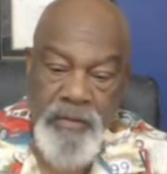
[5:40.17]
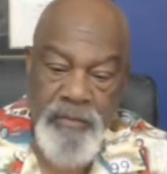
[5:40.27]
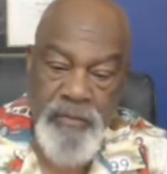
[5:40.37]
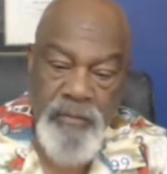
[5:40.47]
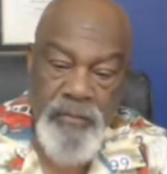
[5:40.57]

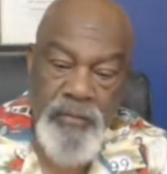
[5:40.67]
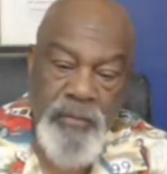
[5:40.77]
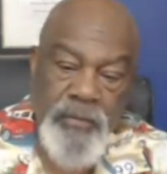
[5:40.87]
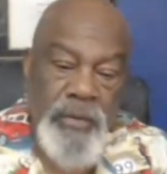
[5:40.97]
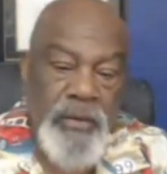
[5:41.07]
And I
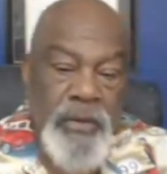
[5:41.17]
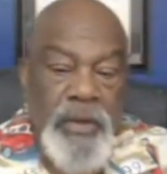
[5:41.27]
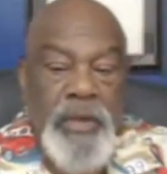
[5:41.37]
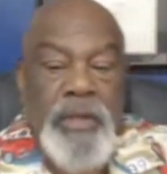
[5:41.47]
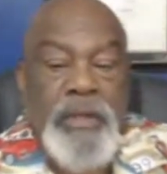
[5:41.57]
suggest if you
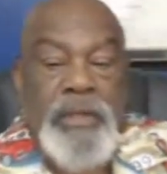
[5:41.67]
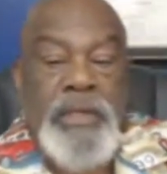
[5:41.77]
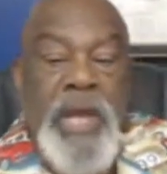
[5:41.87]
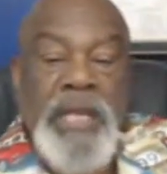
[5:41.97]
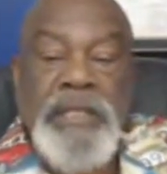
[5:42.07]
want to
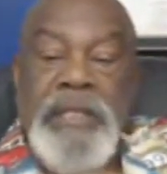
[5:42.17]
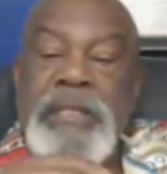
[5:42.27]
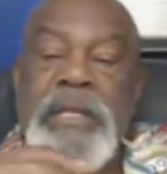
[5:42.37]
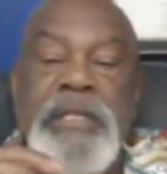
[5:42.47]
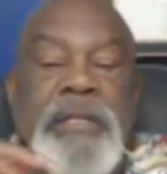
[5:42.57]
learn some of
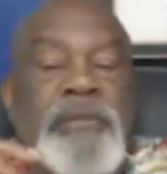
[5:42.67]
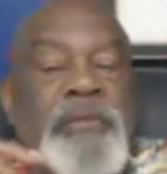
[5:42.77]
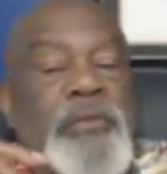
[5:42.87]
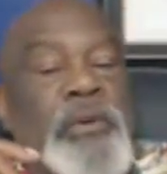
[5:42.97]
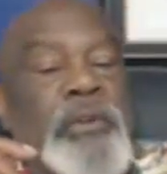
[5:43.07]
this
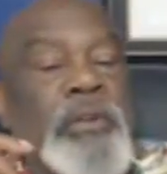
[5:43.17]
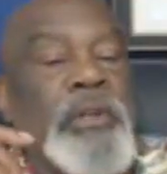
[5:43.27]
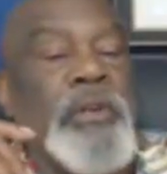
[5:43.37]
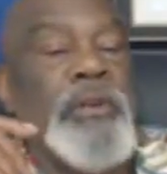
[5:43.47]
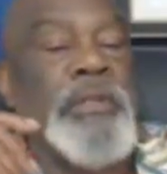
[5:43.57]
game,
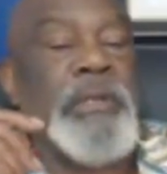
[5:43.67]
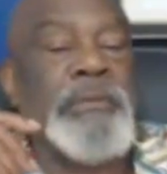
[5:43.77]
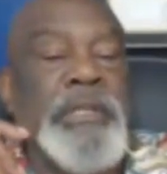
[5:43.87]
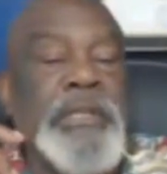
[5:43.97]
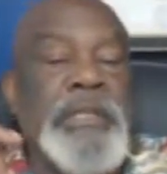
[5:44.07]

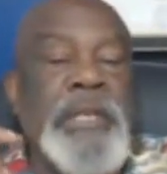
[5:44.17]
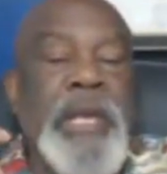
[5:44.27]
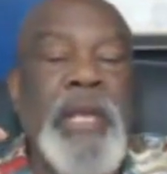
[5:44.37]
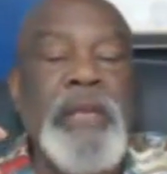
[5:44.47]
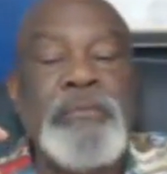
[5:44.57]

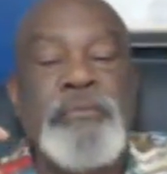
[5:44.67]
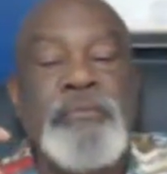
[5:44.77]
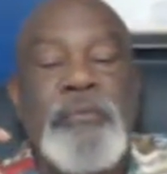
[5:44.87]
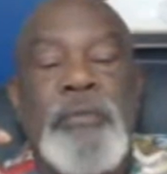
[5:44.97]
you should get